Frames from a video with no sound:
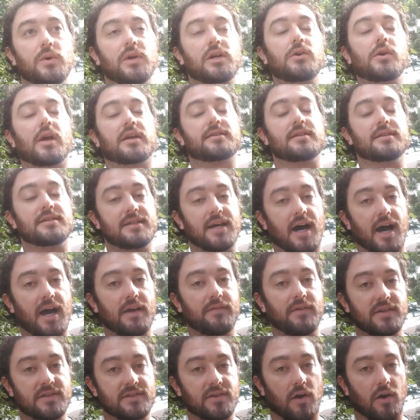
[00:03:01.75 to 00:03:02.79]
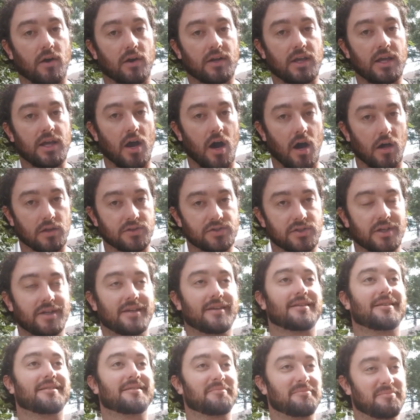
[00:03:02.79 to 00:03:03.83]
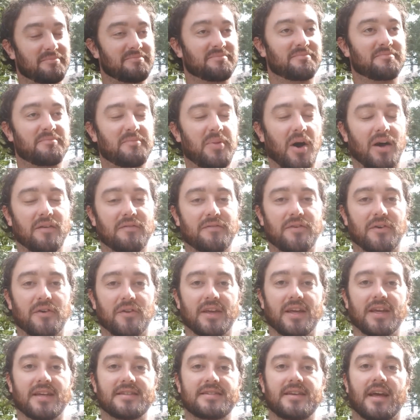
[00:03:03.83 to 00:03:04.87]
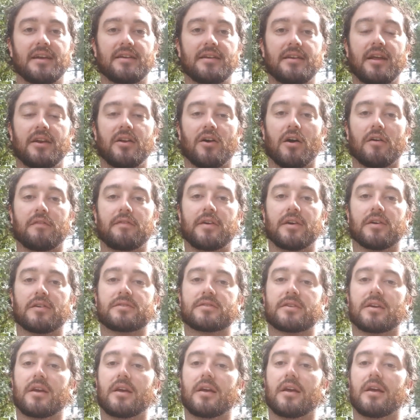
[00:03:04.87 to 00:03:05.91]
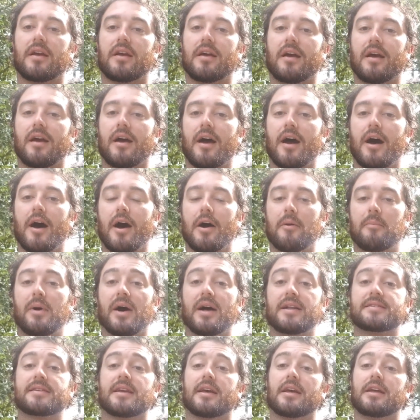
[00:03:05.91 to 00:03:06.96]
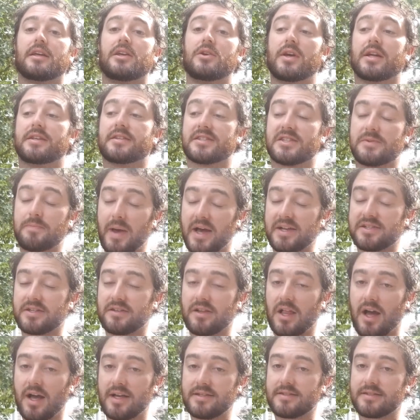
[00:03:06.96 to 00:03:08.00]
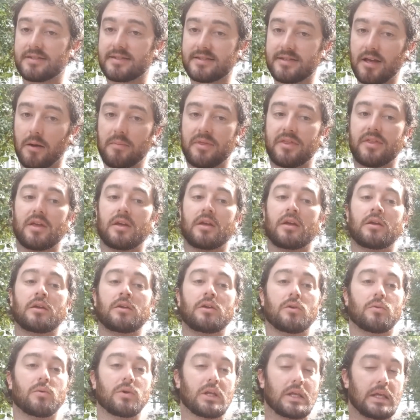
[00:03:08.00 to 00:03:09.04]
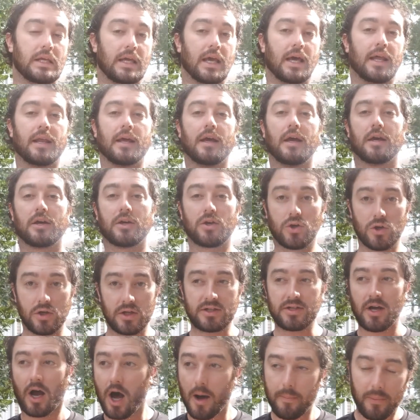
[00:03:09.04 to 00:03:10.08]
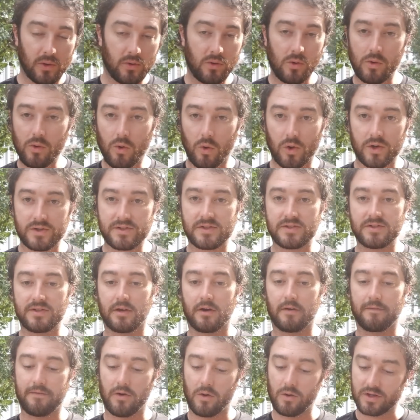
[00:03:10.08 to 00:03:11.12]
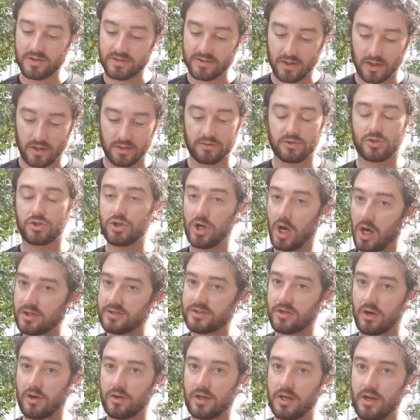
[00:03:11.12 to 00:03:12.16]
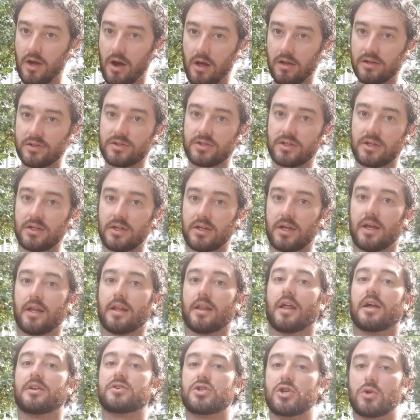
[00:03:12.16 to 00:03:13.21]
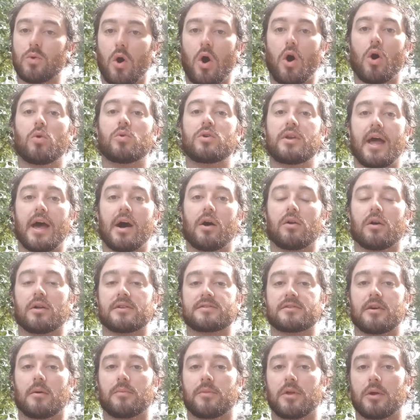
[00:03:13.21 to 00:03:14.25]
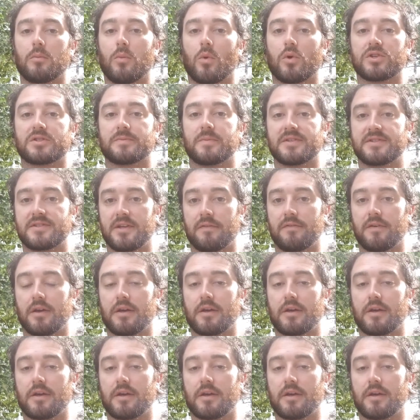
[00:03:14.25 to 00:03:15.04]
get to dive into archaeology, pun fully intended in our field. But you get to specialize in something. You really get good topical courses that are focused on just archaeology and let you hone down on something more specific.